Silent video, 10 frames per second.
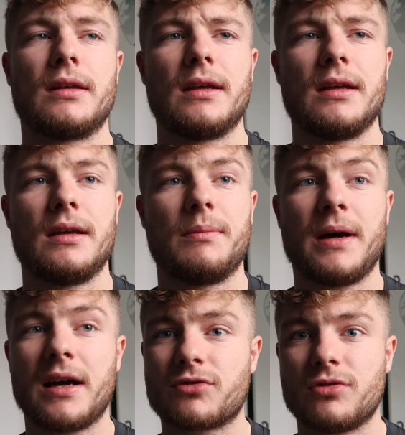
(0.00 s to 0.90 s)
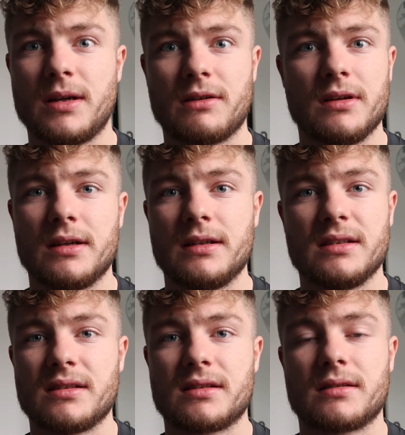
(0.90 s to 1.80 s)
The bathroom area
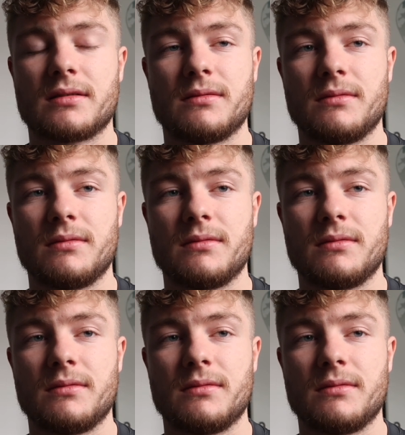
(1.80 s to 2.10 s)
is